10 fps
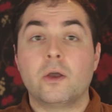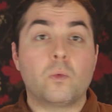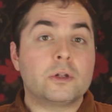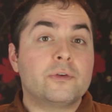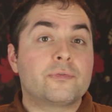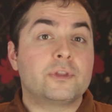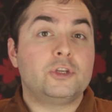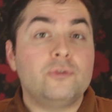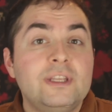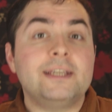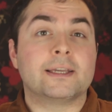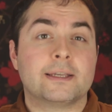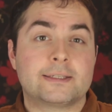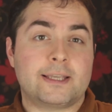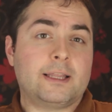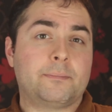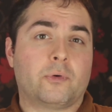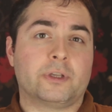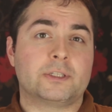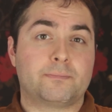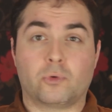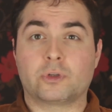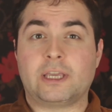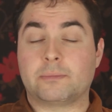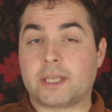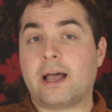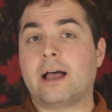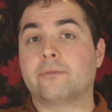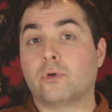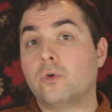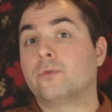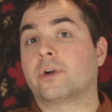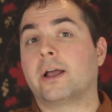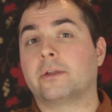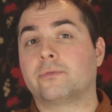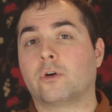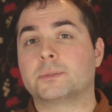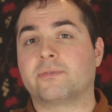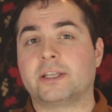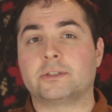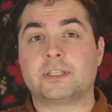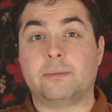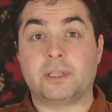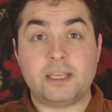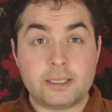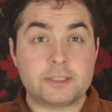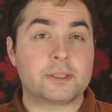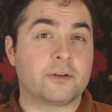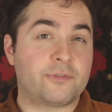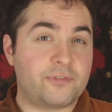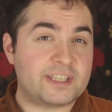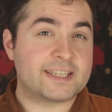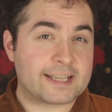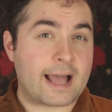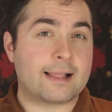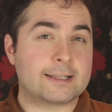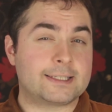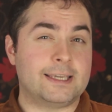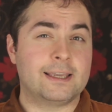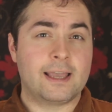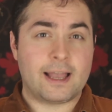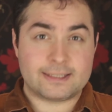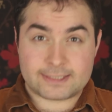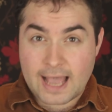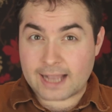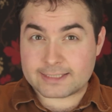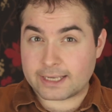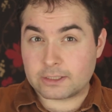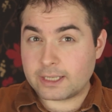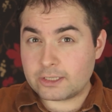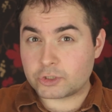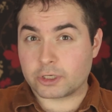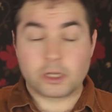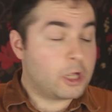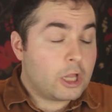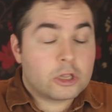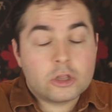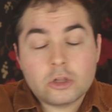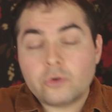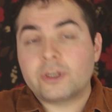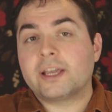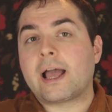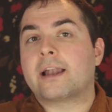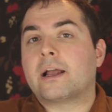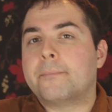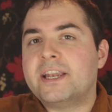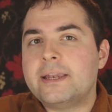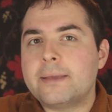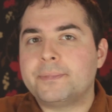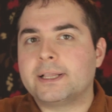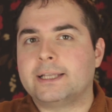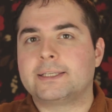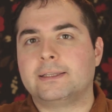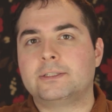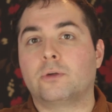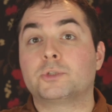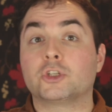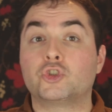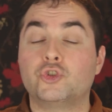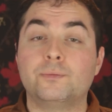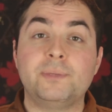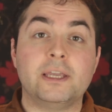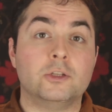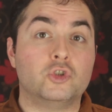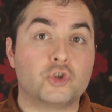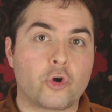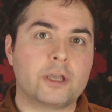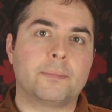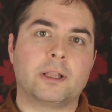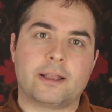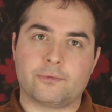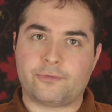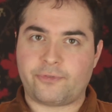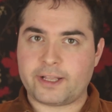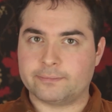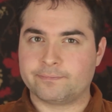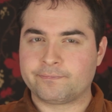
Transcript: One of the unique selling points board games have over other forms of entertainment is their physicality and tactile nature. Looking at and manipulating these objects should be enjoyable and fun,